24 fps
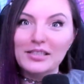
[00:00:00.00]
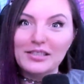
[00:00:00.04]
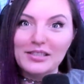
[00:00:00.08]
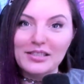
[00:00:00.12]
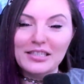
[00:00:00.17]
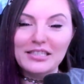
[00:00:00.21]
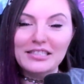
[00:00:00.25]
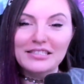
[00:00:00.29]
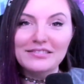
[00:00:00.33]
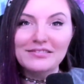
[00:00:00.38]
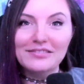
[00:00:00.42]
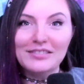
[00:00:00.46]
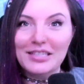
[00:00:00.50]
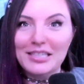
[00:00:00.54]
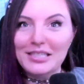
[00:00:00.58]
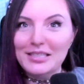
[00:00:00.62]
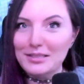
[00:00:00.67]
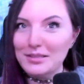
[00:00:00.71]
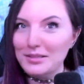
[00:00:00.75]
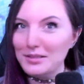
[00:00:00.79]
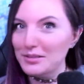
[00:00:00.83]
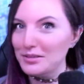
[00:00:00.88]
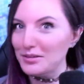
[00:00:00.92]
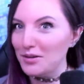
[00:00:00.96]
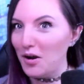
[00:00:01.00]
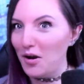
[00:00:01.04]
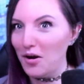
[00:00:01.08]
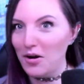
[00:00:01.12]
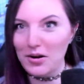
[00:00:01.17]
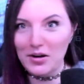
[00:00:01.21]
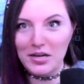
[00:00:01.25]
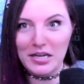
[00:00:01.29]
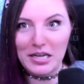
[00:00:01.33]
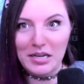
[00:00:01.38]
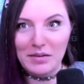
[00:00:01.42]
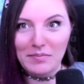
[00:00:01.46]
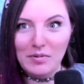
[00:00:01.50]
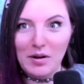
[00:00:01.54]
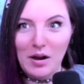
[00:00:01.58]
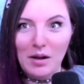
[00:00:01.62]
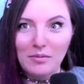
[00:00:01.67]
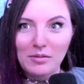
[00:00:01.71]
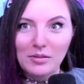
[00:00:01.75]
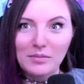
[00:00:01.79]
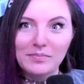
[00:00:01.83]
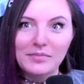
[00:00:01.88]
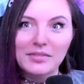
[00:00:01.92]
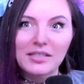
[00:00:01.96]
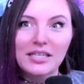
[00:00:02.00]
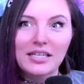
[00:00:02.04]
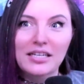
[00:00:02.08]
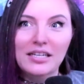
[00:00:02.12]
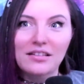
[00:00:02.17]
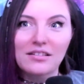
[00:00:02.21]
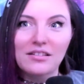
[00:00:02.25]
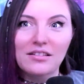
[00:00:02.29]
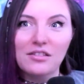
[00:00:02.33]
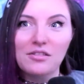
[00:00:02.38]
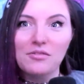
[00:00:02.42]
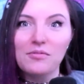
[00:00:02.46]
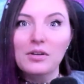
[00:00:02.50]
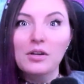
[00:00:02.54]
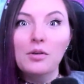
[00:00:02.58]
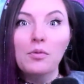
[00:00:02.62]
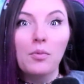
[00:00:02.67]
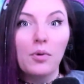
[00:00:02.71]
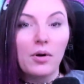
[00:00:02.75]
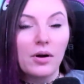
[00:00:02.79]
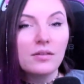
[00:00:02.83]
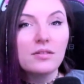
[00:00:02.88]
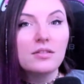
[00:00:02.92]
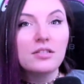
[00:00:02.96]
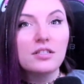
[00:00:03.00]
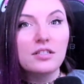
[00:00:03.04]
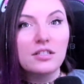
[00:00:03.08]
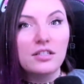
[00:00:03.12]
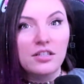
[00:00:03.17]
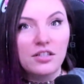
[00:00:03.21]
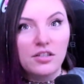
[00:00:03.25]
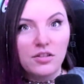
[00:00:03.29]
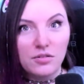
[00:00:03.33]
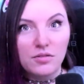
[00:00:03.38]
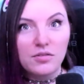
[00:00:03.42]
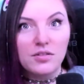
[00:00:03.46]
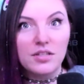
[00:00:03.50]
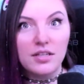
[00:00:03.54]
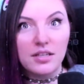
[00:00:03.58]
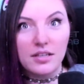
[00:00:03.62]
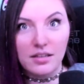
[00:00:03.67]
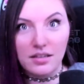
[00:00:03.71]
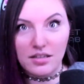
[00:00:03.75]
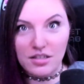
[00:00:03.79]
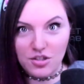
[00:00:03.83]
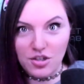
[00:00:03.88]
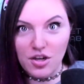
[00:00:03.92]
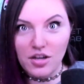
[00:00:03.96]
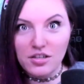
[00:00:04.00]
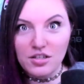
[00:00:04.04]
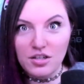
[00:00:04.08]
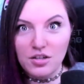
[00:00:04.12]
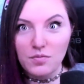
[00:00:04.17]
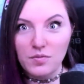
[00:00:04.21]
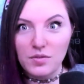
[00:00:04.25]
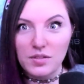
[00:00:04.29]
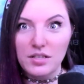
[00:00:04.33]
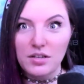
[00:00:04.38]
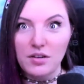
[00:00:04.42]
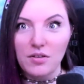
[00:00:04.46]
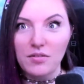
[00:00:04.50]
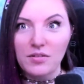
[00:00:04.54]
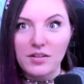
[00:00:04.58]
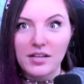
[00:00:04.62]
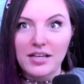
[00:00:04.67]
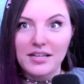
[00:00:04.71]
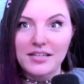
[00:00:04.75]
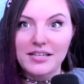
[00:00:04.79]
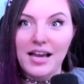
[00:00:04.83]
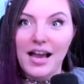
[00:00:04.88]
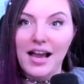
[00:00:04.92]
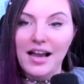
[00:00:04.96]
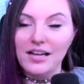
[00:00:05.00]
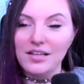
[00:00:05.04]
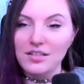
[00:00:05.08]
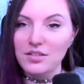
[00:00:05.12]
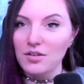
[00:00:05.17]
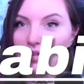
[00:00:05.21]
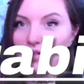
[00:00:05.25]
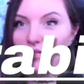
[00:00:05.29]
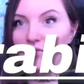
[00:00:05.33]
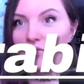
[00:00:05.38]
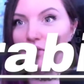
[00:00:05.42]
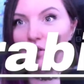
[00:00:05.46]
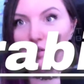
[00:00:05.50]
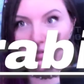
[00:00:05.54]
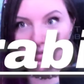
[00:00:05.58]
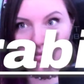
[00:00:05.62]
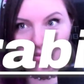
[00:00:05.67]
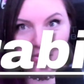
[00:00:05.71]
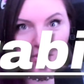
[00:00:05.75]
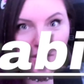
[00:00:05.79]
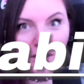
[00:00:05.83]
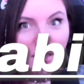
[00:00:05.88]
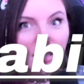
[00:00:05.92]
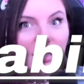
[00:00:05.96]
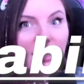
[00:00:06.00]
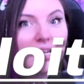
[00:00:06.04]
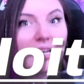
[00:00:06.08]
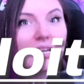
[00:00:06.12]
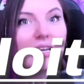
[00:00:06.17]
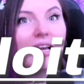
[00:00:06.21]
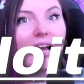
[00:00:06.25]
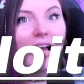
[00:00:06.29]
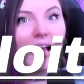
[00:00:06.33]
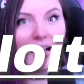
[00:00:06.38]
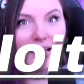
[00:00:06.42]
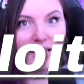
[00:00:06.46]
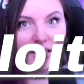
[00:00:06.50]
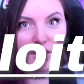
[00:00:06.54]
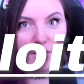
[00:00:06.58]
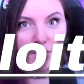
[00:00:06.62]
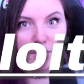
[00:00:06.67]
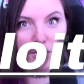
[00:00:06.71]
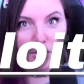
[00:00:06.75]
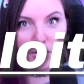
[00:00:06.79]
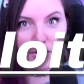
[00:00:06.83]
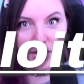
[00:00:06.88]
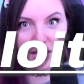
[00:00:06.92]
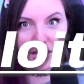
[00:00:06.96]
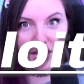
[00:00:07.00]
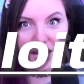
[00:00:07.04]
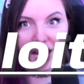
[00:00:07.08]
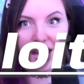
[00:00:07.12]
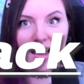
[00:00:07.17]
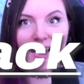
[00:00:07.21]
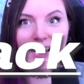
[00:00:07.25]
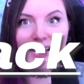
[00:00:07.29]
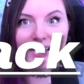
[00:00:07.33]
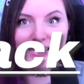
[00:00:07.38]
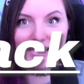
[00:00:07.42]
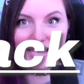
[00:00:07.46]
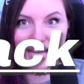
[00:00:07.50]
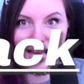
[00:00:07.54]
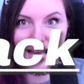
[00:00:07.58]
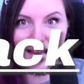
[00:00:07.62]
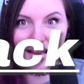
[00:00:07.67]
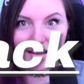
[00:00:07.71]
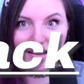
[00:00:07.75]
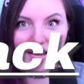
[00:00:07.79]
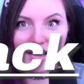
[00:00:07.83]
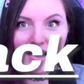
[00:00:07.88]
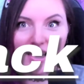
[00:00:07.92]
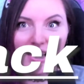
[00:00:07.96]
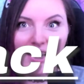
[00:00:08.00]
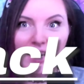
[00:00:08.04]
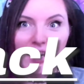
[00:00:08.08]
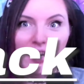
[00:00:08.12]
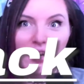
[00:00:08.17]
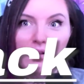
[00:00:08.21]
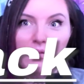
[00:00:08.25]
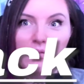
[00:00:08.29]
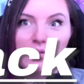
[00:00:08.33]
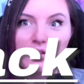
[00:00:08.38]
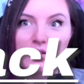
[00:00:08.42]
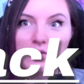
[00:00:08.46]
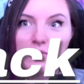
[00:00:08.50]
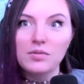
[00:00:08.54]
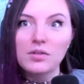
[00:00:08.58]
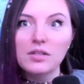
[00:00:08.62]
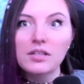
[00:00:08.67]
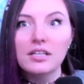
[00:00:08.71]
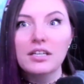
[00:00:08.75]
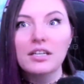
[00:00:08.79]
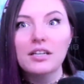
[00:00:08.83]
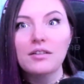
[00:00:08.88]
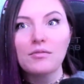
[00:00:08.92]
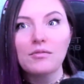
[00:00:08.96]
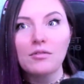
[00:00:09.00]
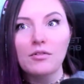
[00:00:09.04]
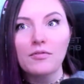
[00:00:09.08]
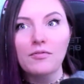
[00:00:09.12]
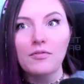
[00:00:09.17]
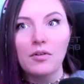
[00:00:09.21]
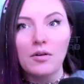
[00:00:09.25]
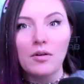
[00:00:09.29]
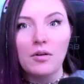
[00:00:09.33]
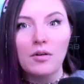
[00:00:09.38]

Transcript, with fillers: it. It's already a problem. The three words used in conjunction with zero day attacks are vulnerability, exploit, and attack, which really refer